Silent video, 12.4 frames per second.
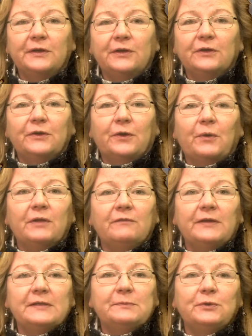Go on
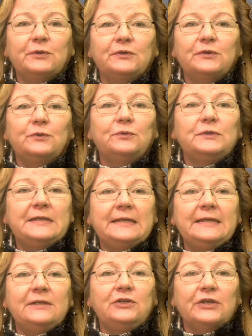Facebook to
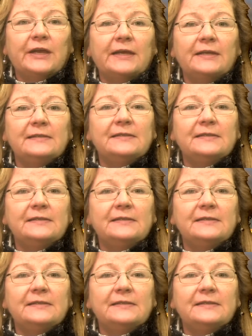DJCHONZ.